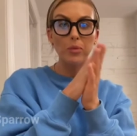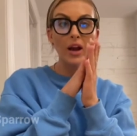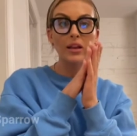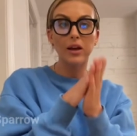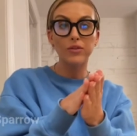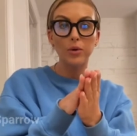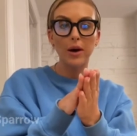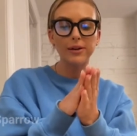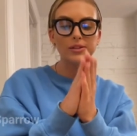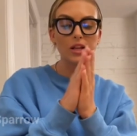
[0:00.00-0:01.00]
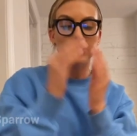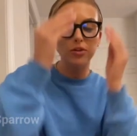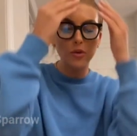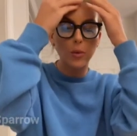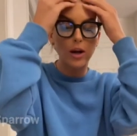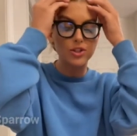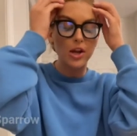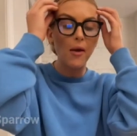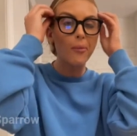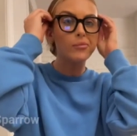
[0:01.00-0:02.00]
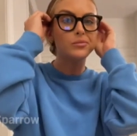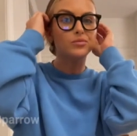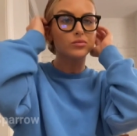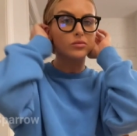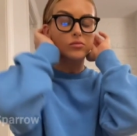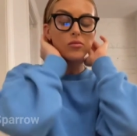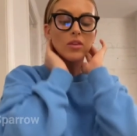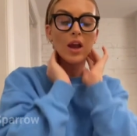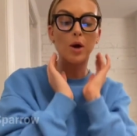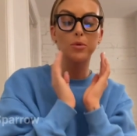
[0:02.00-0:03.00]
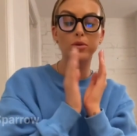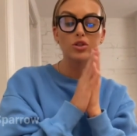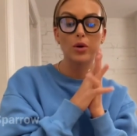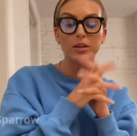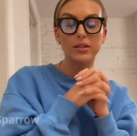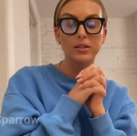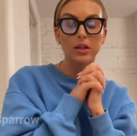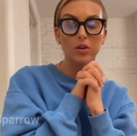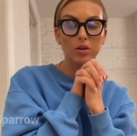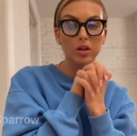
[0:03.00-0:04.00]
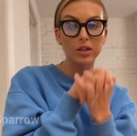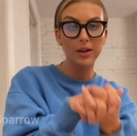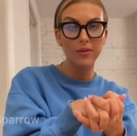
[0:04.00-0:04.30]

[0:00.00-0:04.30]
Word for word: I love you guys. Thank you for watching. I hope you enjoyed this little cooking